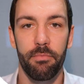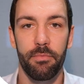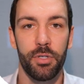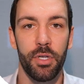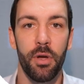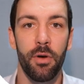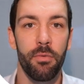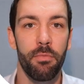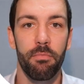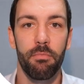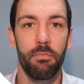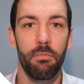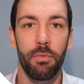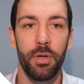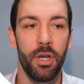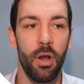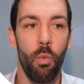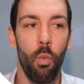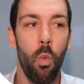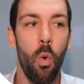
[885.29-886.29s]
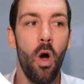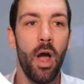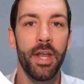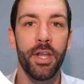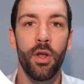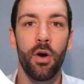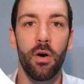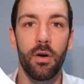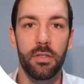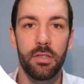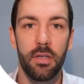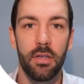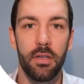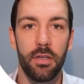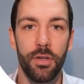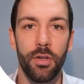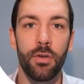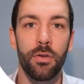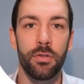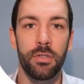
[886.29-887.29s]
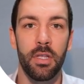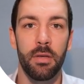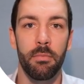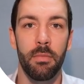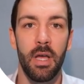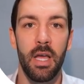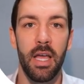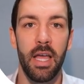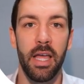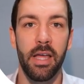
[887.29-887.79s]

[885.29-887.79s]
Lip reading: So why not use them?